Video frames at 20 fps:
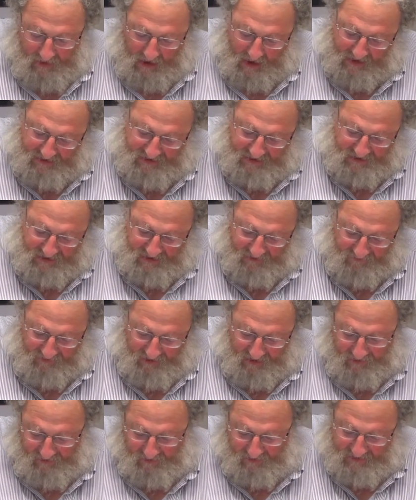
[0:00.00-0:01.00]
conscious of
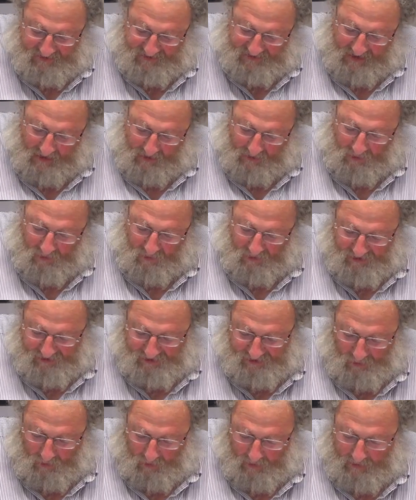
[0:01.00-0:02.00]
neither sorrow or
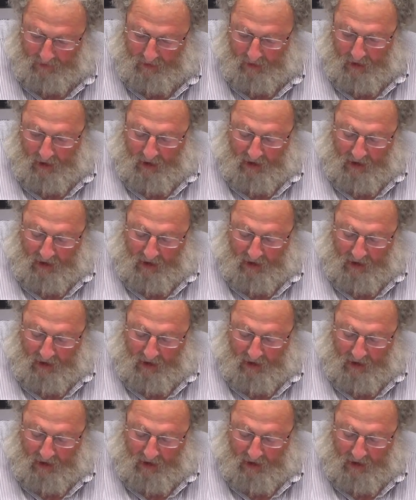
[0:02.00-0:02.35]
joy,